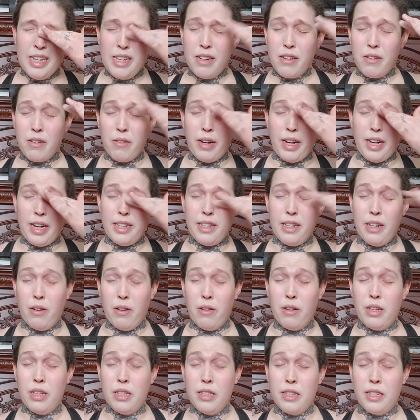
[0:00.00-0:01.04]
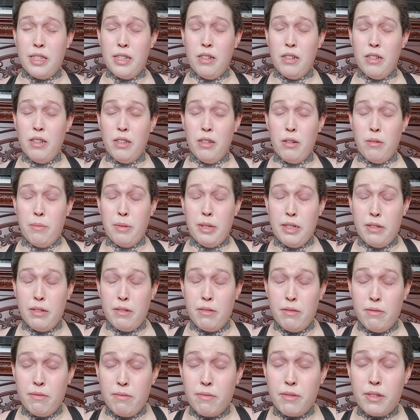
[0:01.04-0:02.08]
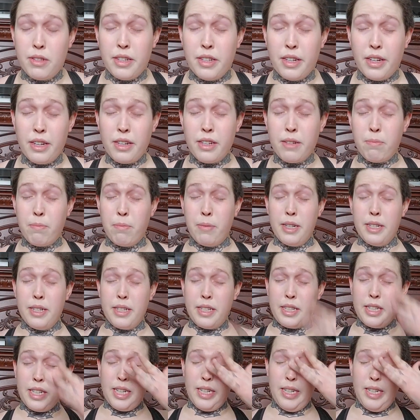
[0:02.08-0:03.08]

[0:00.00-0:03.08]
great. You know, still a little bit sick, but